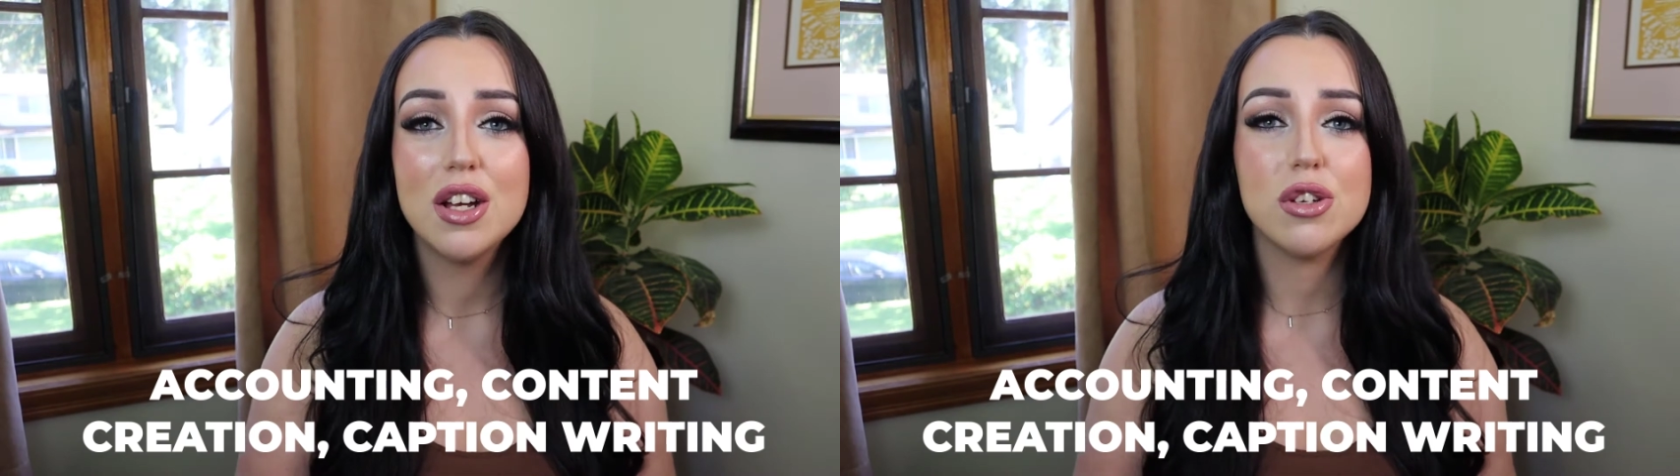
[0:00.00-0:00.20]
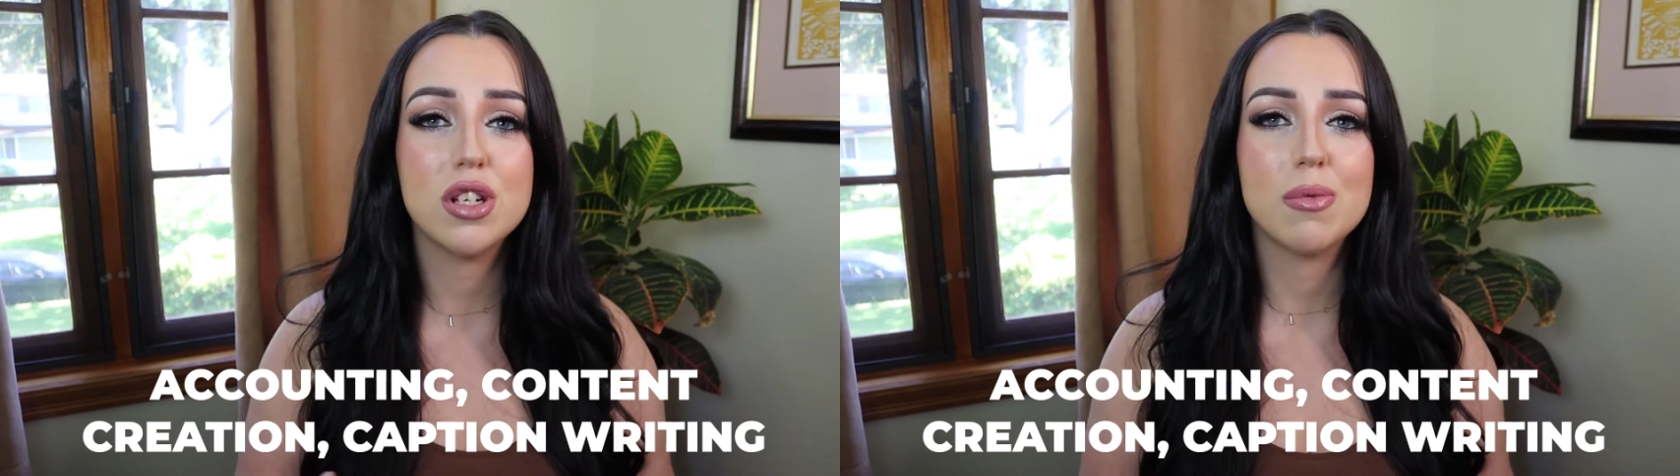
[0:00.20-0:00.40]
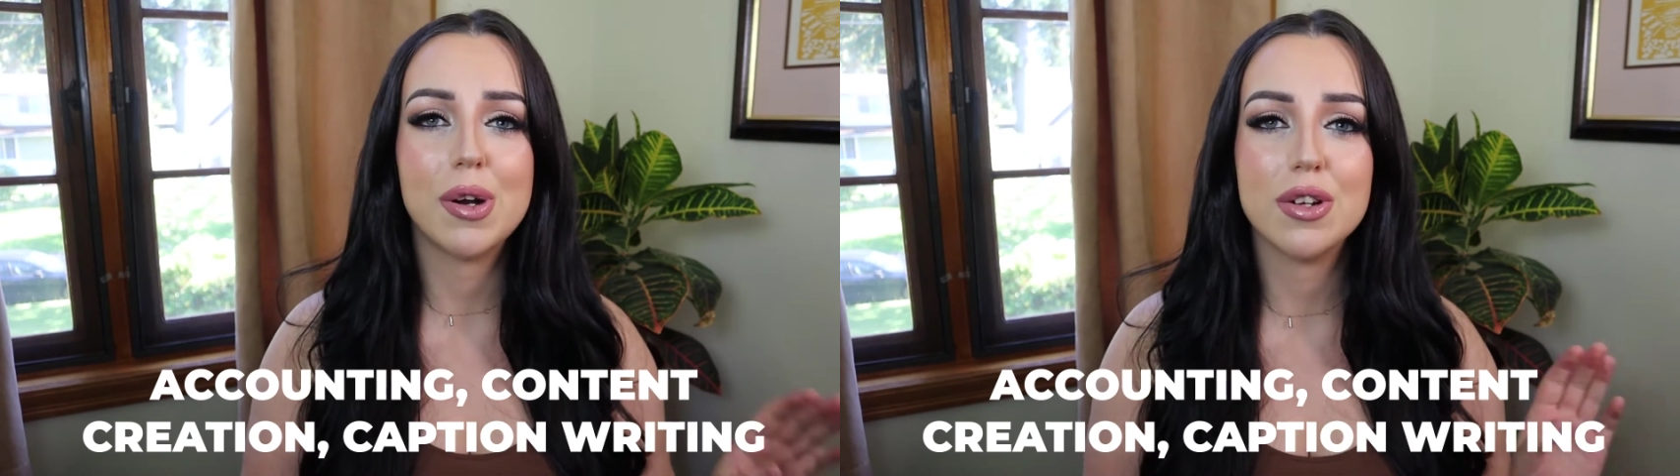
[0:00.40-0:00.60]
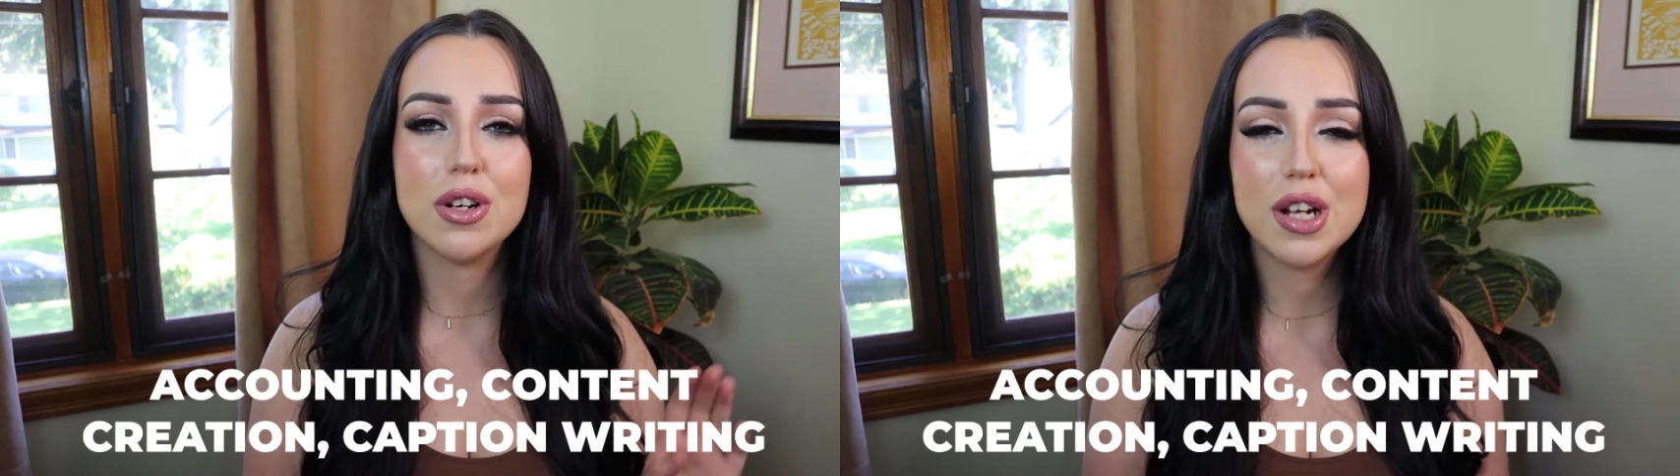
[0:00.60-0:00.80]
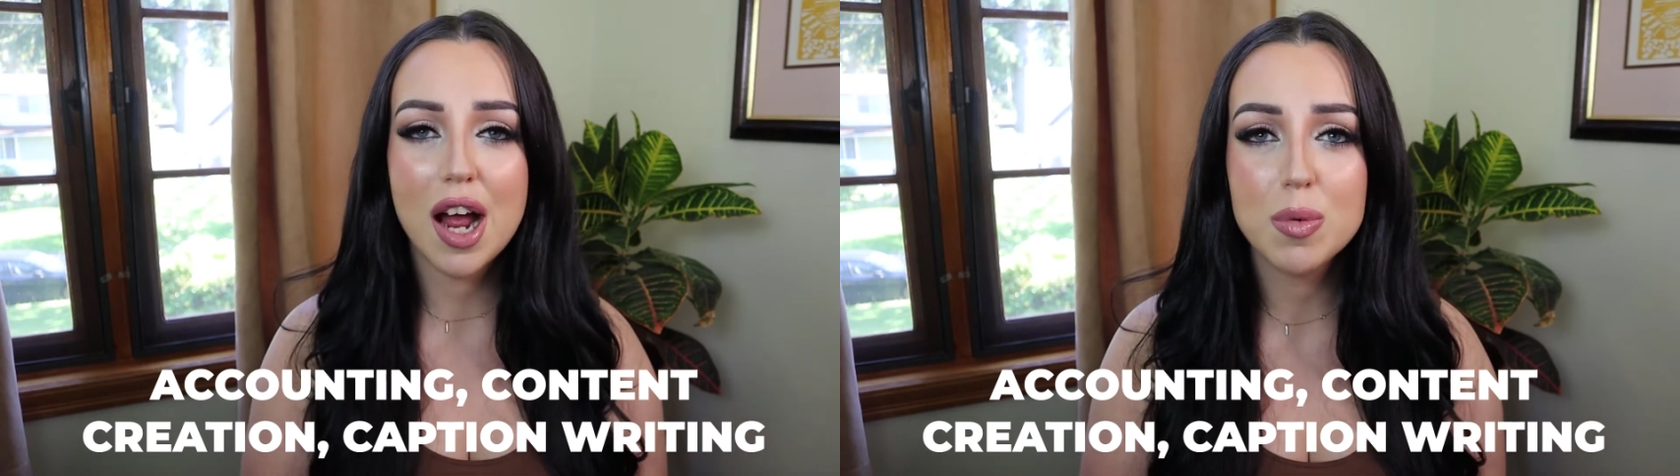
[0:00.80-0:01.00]
you can write all your
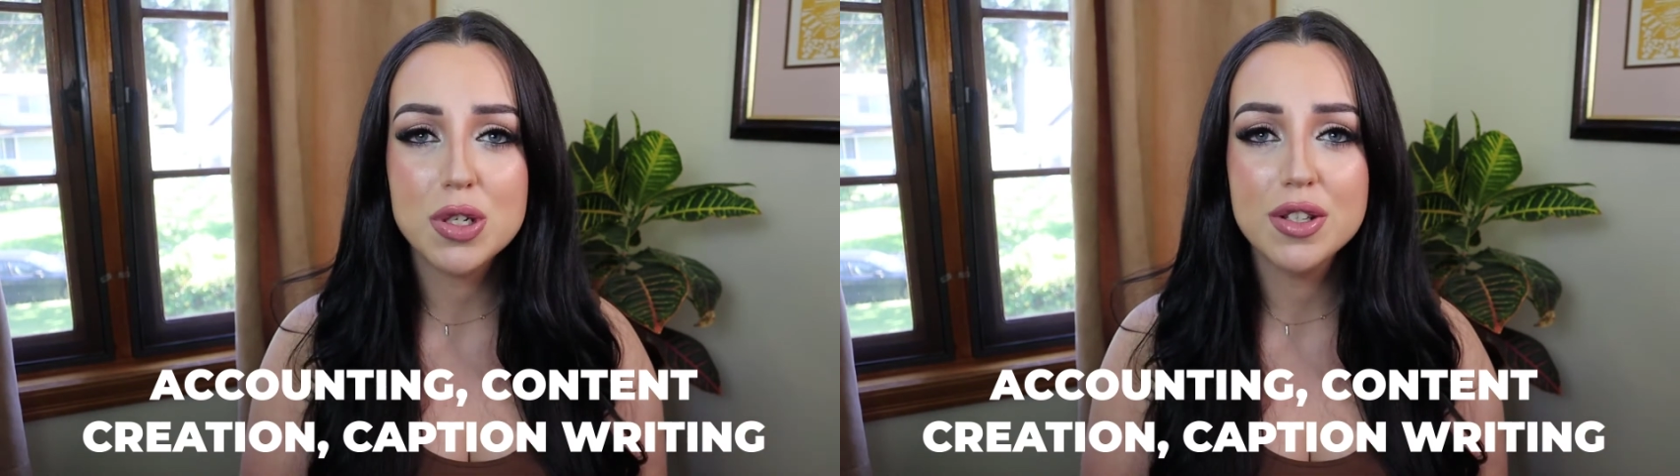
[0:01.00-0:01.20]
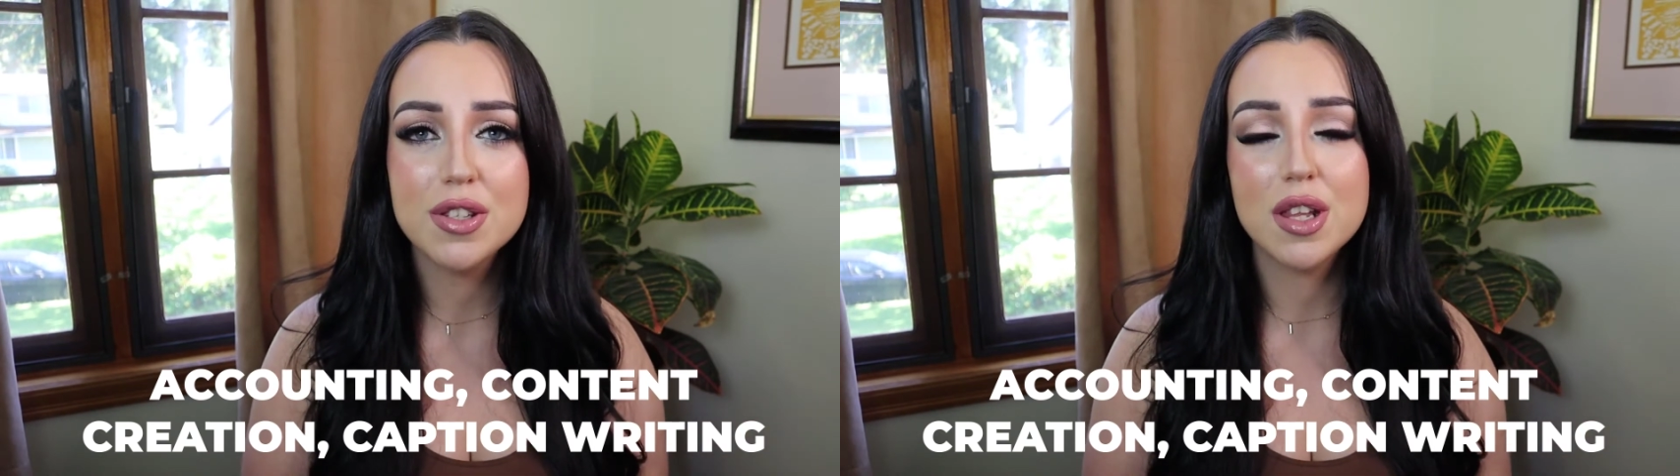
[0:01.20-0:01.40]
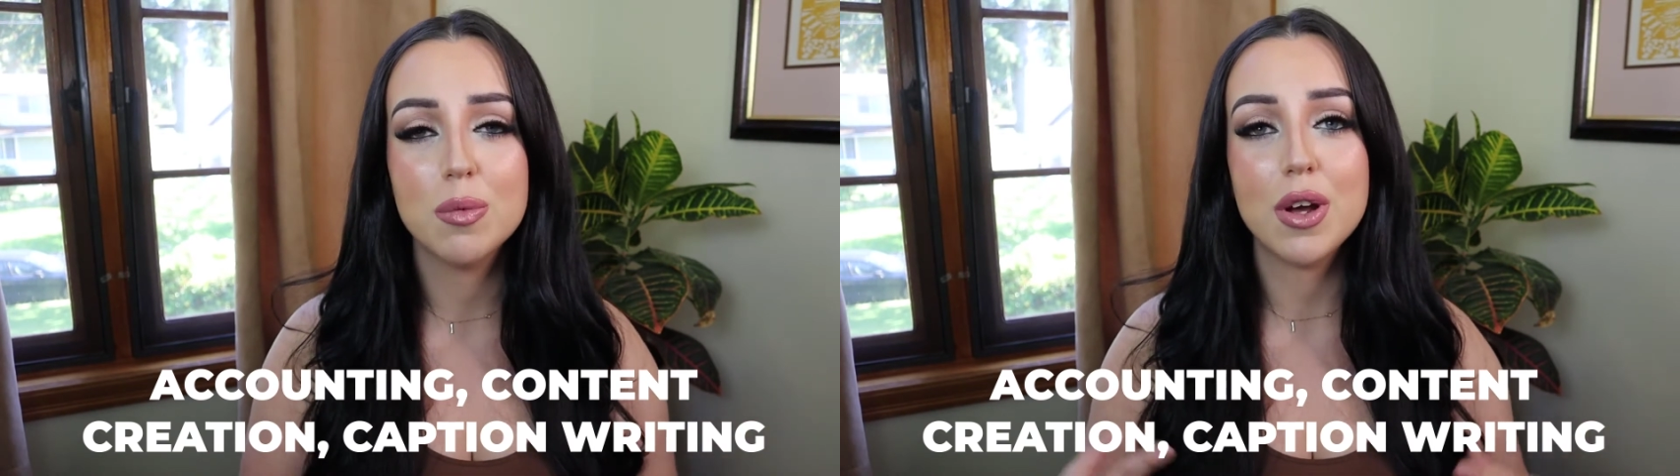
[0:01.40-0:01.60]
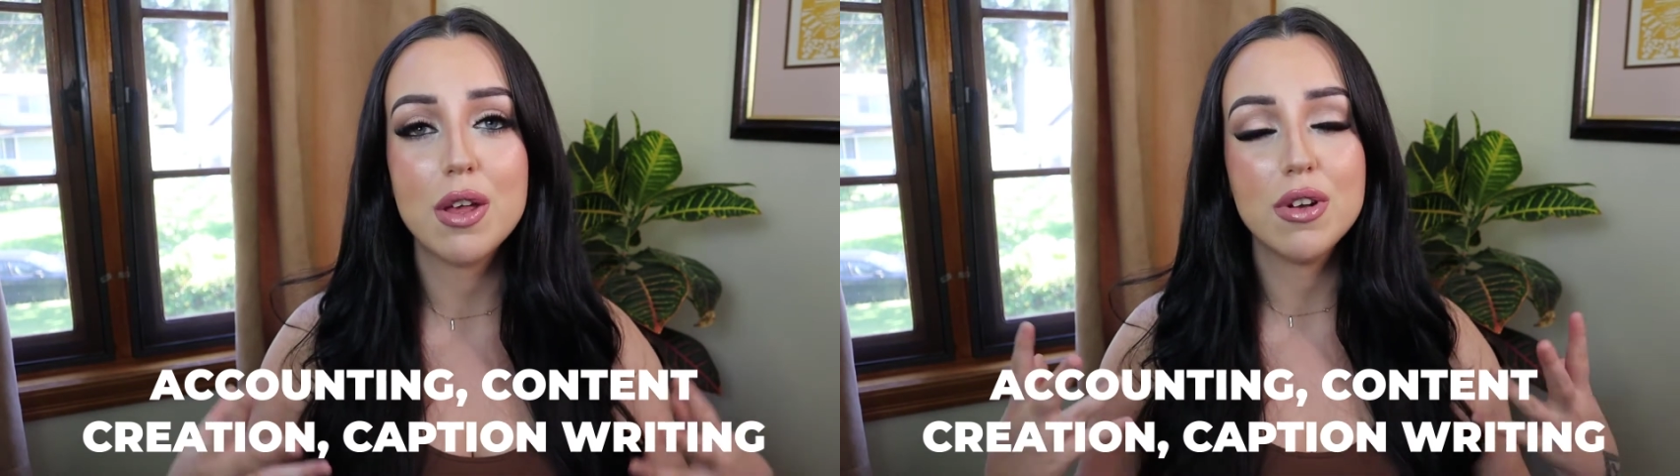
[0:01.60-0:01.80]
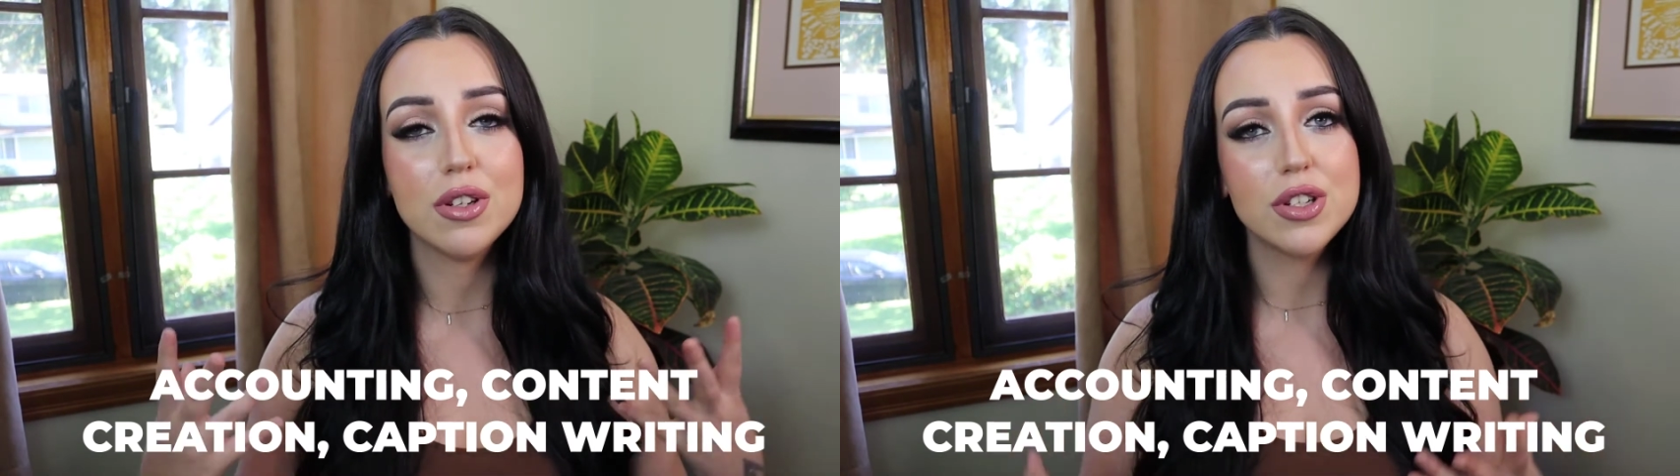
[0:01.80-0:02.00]
captions, and then what you
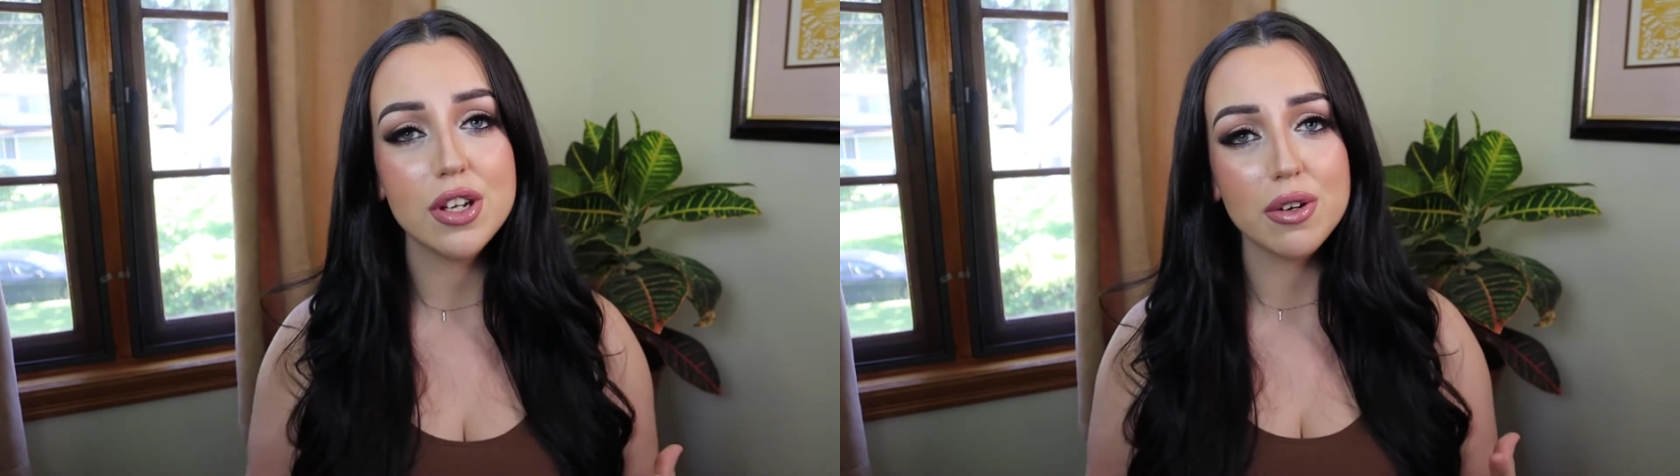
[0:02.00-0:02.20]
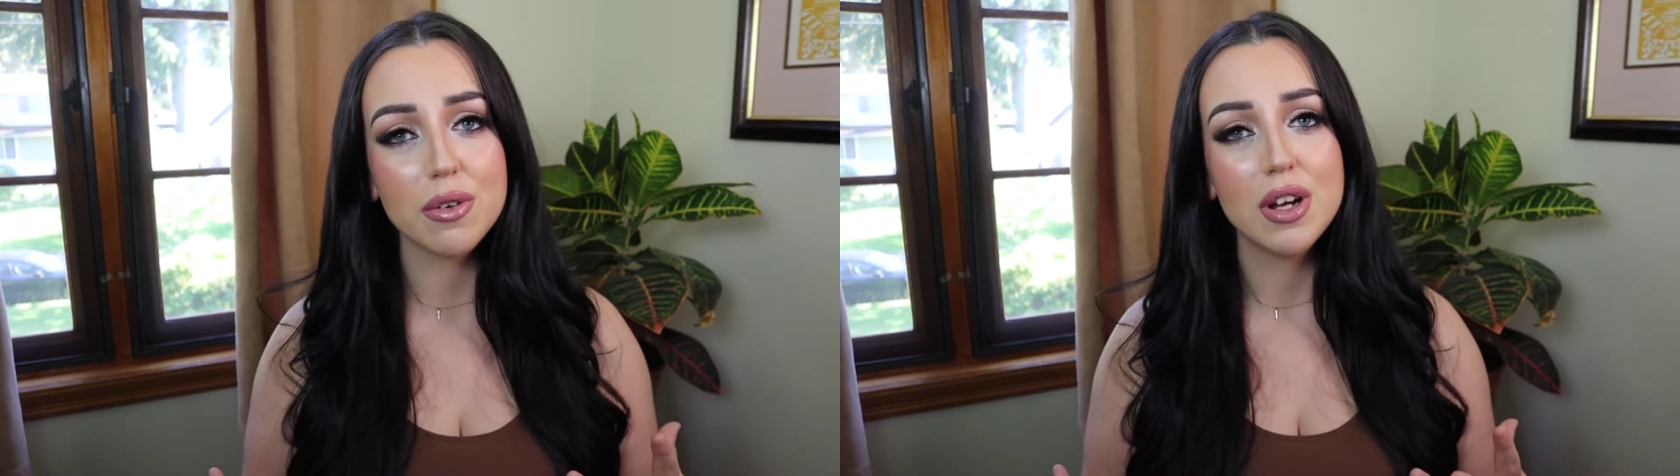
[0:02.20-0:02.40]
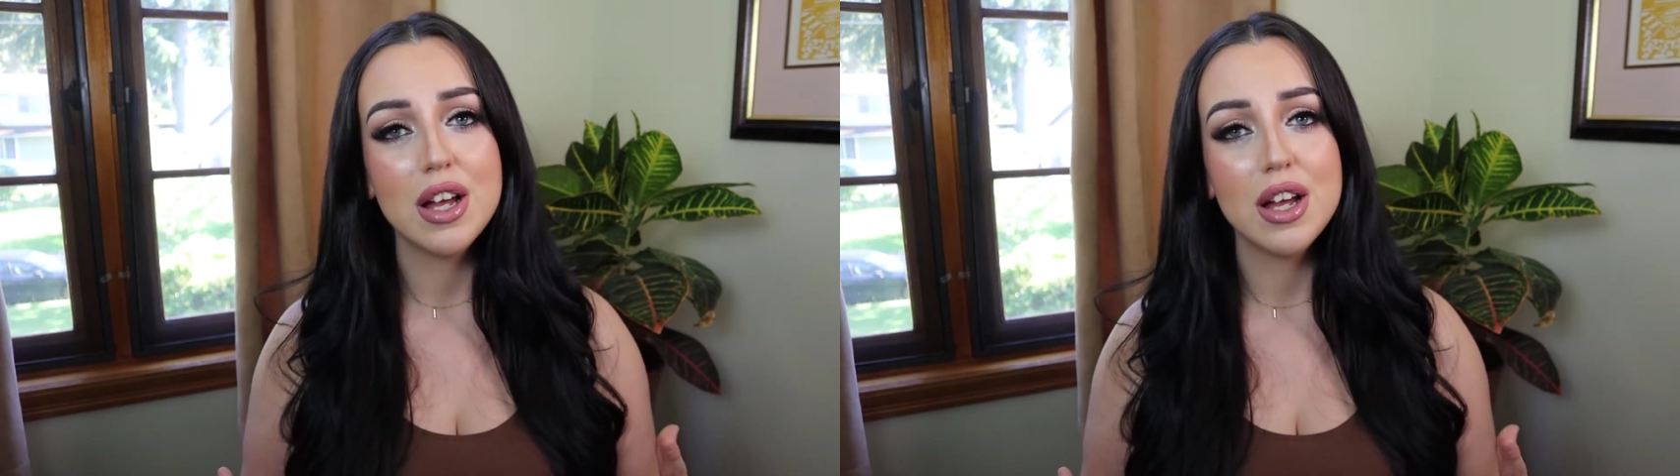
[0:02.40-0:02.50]
can do